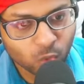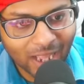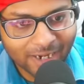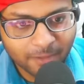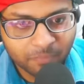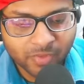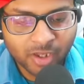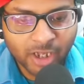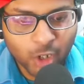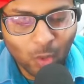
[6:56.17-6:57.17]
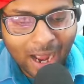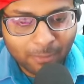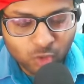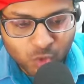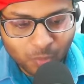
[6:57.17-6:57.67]
that. You
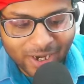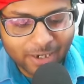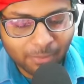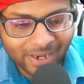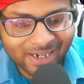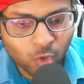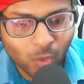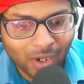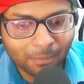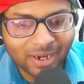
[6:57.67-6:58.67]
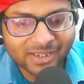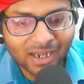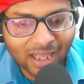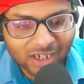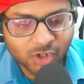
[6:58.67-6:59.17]
have to spend money to complete the
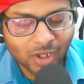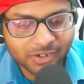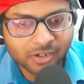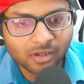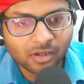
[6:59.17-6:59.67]
last task.